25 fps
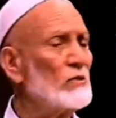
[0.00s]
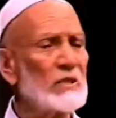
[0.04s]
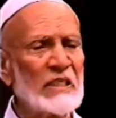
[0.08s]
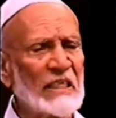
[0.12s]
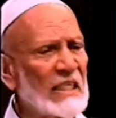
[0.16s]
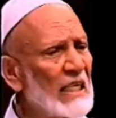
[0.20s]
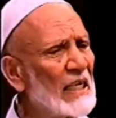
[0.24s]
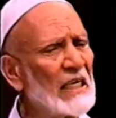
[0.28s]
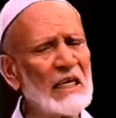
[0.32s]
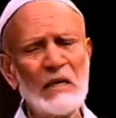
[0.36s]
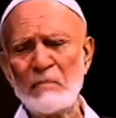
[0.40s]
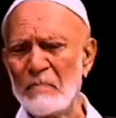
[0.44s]

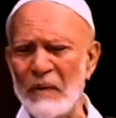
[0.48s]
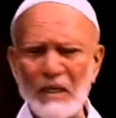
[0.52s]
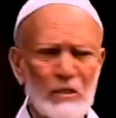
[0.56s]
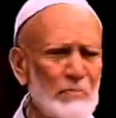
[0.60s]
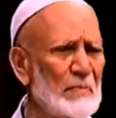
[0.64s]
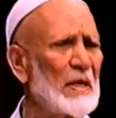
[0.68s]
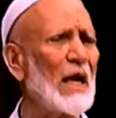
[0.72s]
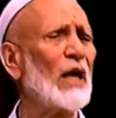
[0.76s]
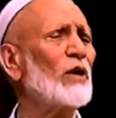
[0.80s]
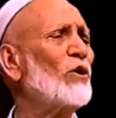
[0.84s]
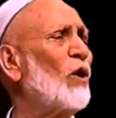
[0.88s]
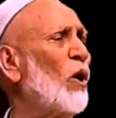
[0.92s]
You see, he
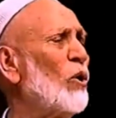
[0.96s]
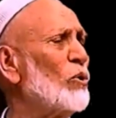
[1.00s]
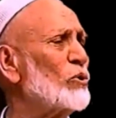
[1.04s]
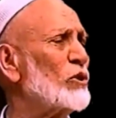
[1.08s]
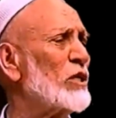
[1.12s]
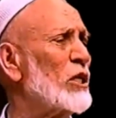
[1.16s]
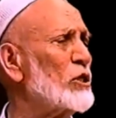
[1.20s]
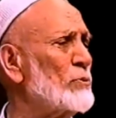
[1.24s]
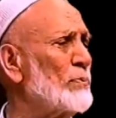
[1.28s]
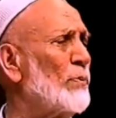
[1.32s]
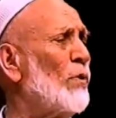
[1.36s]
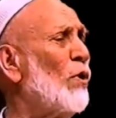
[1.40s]
must be a
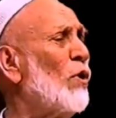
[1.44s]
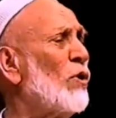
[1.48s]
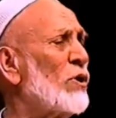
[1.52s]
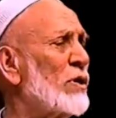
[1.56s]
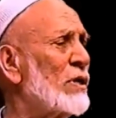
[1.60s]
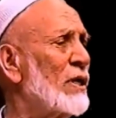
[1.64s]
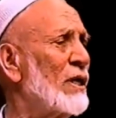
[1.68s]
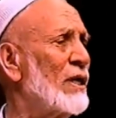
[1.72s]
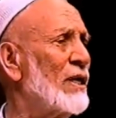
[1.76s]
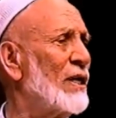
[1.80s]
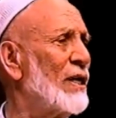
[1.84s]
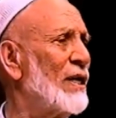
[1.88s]
ghost, a
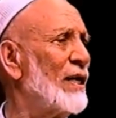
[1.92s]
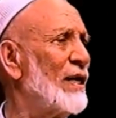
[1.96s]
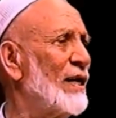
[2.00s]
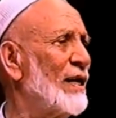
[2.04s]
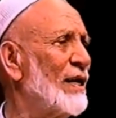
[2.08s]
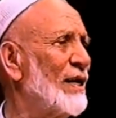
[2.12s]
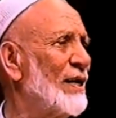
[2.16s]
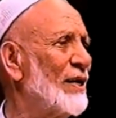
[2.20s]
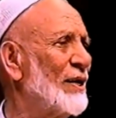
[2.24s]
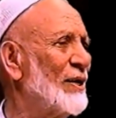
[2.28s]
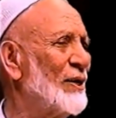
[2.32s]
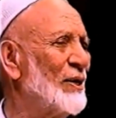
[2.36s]
spook.
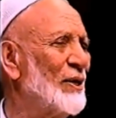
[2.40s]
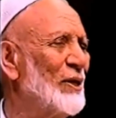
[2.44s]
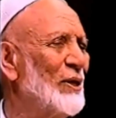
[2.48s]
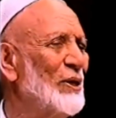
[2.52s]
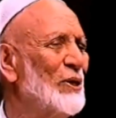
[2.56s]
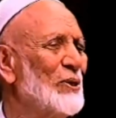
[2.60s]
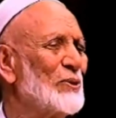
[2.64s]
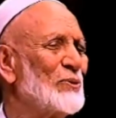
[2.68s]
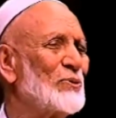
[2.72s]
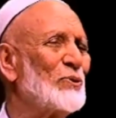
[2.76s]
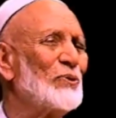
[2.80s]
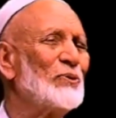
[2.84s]

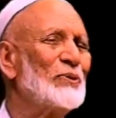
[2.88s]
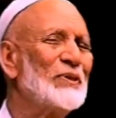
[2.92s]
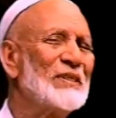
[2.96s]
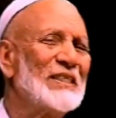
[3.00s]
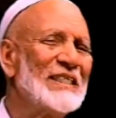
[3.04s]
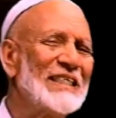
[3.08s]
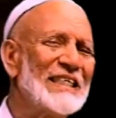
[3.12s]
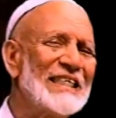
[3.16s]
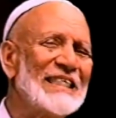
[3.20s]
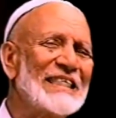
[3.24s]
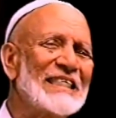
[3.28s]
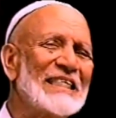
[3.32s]

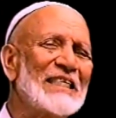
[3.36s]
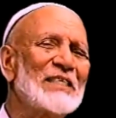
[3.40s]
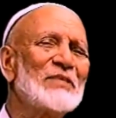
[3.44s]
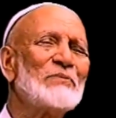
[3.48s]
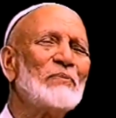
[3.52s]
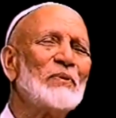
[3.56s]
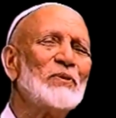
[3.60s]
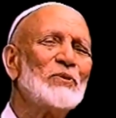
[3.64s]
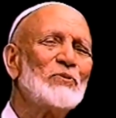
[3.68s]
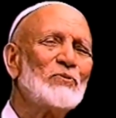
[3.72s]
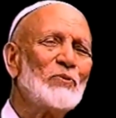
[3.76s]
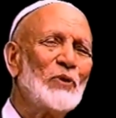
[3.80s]
So
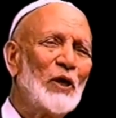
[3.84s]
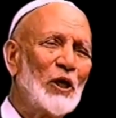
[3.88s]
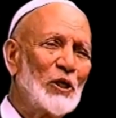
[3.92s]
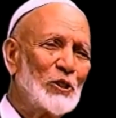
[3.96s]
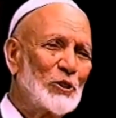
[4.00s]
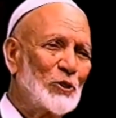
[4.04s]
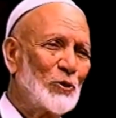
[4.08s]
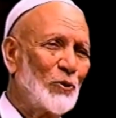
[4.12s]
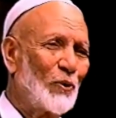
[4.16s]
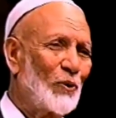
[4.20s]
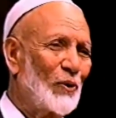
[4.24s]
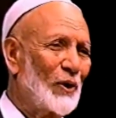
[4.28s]
Jesus wants to
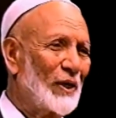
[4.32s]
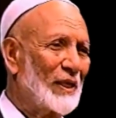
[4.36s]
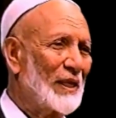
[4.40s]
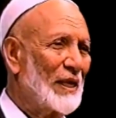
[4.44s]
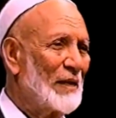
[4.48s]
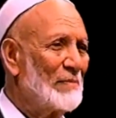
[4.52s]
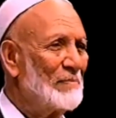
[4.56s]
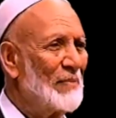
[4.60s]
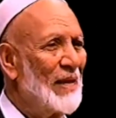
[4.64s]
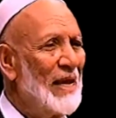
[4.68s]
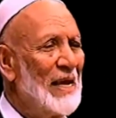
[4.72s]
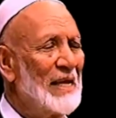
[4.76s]

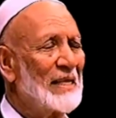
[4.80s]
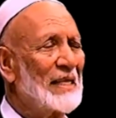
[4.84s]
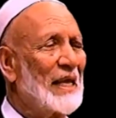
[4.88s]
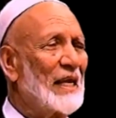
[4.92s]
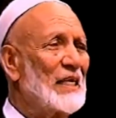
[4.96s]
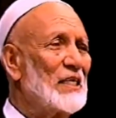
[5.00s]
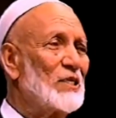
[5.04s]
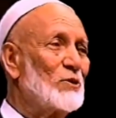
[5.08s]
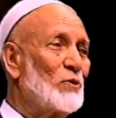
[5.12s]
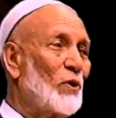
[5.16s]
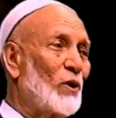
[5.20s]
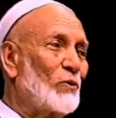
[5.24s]
assure them
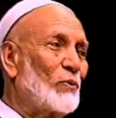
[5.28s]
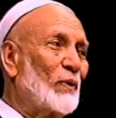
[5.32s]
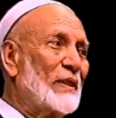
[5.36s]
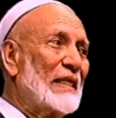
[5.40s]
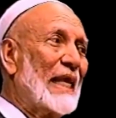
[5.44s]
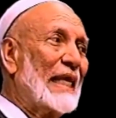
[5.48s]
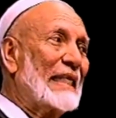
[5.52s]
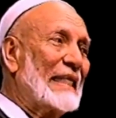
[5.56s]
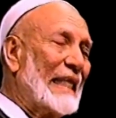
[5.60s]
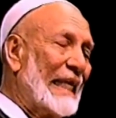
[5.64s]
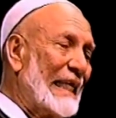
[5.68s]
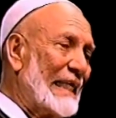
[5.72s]
that is not
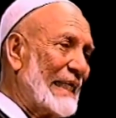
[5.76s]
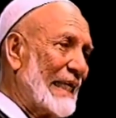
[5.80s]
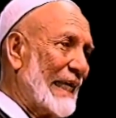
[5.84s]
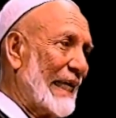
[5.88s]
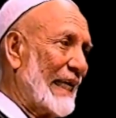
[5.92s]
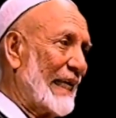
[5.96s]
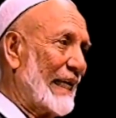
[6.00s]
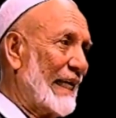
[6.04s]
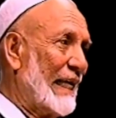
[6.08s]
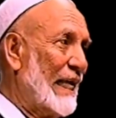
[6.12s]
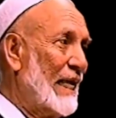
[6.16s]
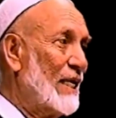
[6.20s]
what they're
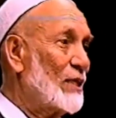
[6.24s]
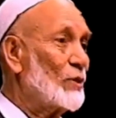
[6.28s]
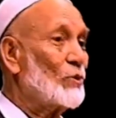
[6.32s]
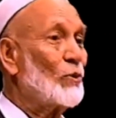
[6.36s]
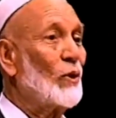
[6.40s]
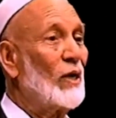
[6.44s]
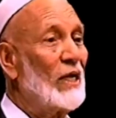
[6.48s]
thinking.